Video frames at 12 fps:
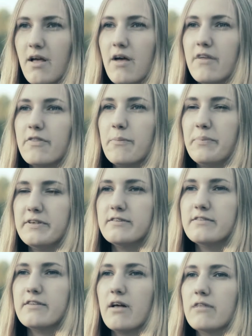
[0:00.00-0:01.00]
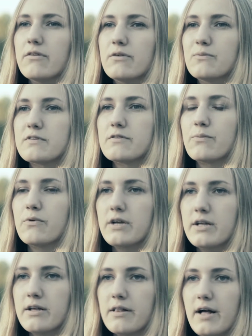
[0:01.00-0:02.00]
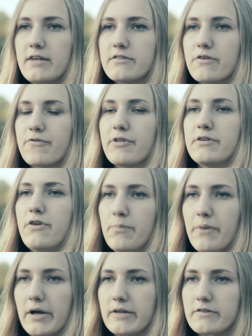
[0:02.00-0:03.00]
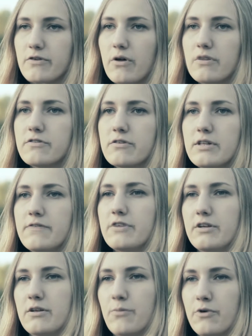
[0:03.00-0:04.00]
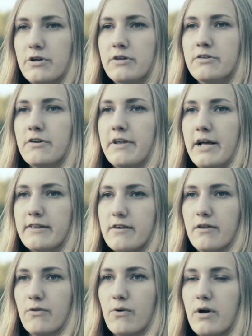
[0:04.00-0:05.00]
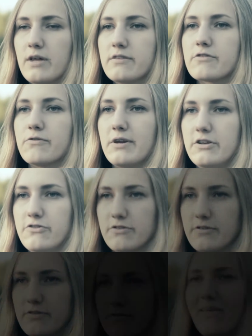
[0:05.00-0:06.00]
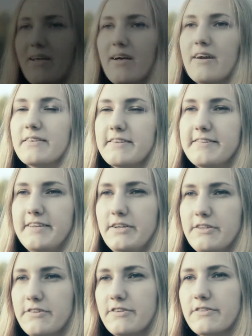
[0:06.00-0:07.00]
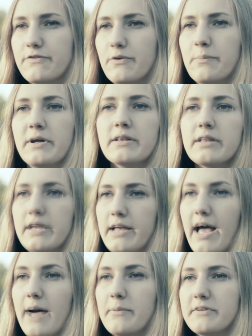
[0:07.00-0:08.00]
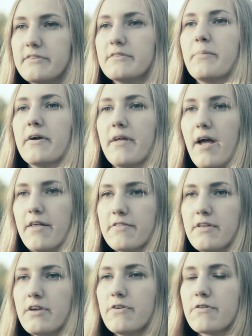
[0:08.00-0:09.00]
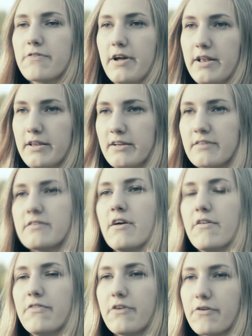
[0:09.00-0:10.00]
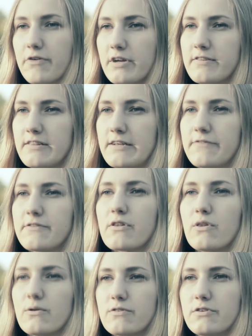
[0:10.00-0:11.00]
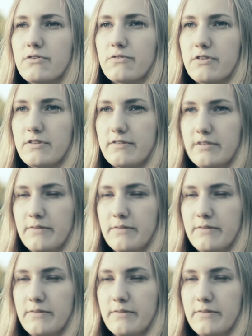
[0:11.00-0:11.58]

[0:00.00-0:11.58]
The peasants, along with the working class of the Donbas, also lived in the modern Donetsk and Lugansk regions. These territories were mainly inhabited by ethnic Ukrainians. The Greeks lived closer to the sea.